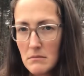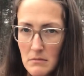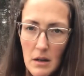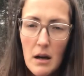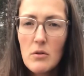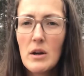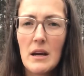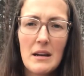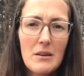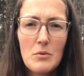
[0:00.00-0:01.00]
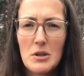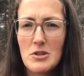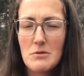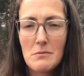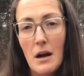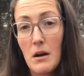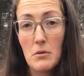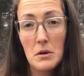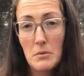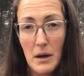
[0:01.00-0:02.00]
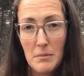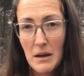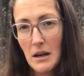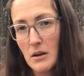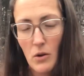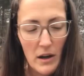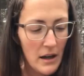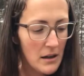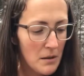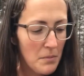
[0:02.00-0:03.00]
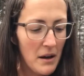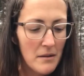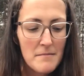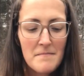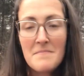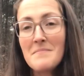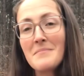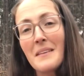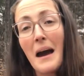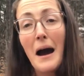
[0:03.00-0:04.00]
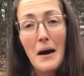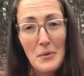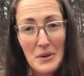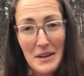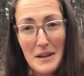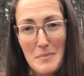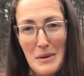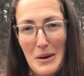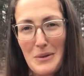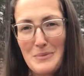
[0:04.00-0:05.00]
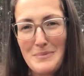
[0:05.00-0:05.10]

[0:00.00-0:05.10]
non-organic, which I don't really recommend non-organic, but I will link it below.